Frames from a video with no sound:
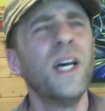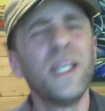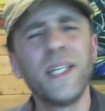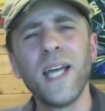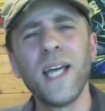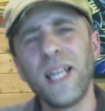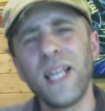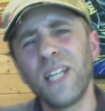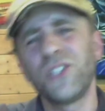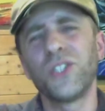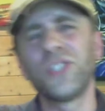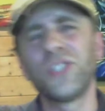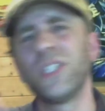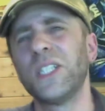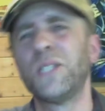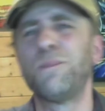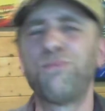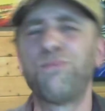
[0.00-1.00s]
Yeah, let's just
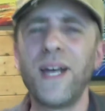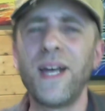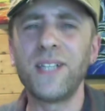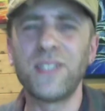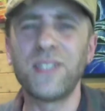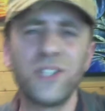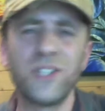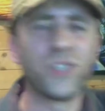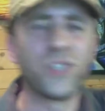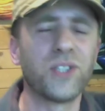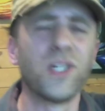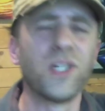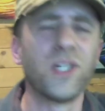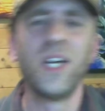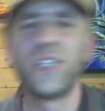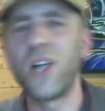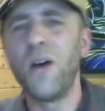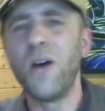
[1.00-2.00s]
express. Let's just
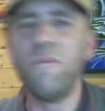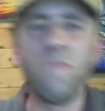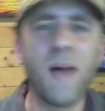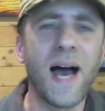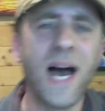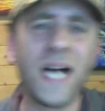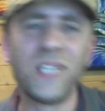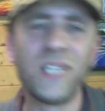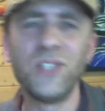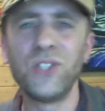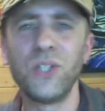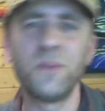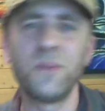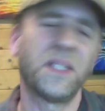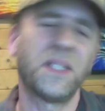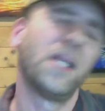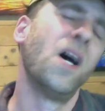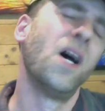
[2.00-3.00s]
go mad and do
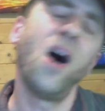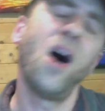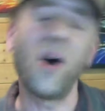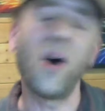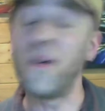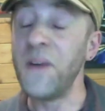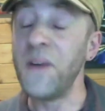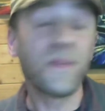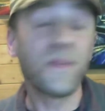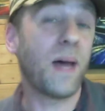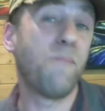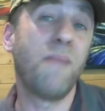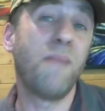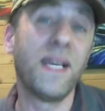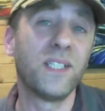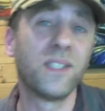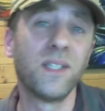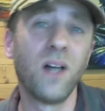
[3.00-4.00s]
things. Oh, that
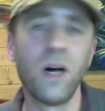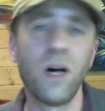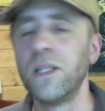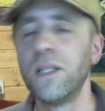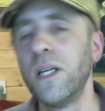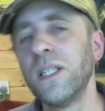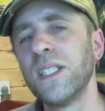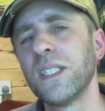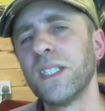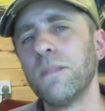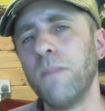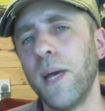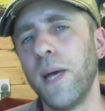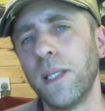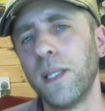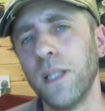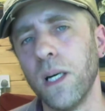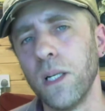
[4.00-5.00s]
makes it art. No, it doesn't make it art.